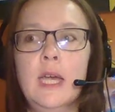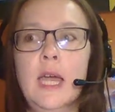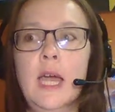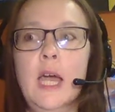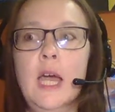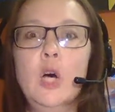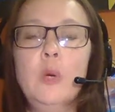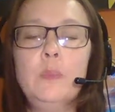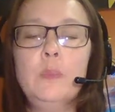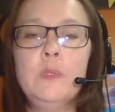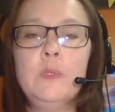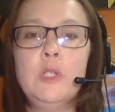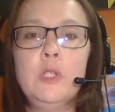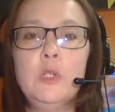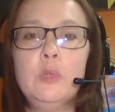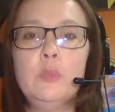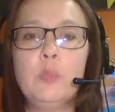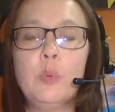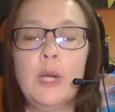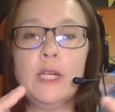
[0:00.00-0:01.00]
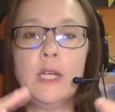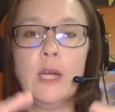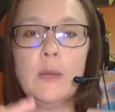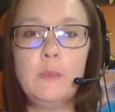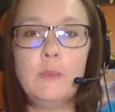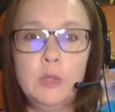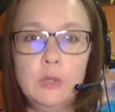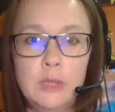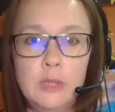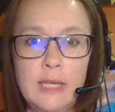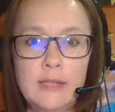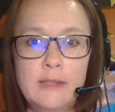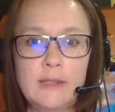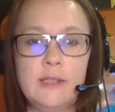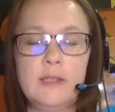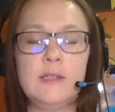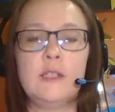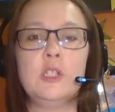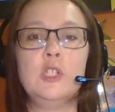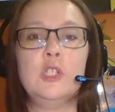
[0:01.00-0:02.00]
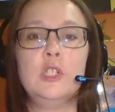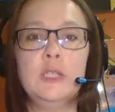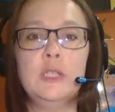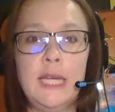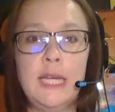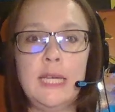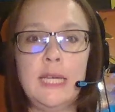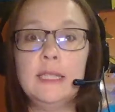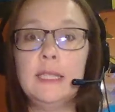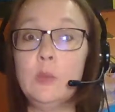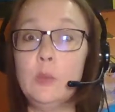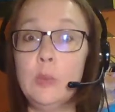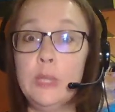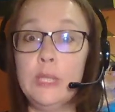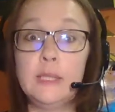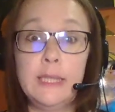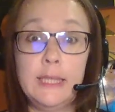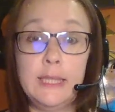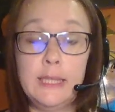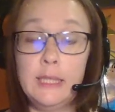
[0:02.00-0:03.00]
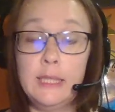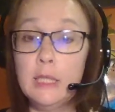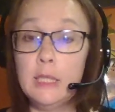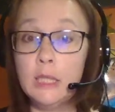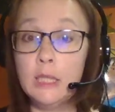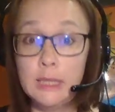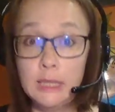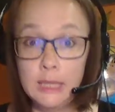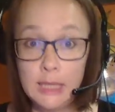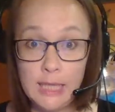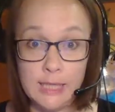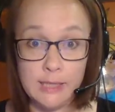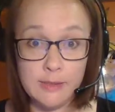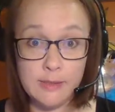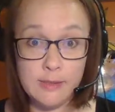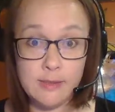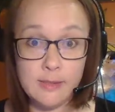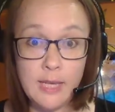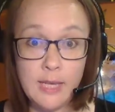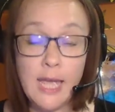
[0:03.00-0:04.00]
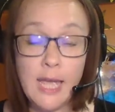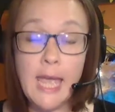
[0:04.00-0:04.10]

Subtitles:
helps you break up your lessons into daily, weekly lists.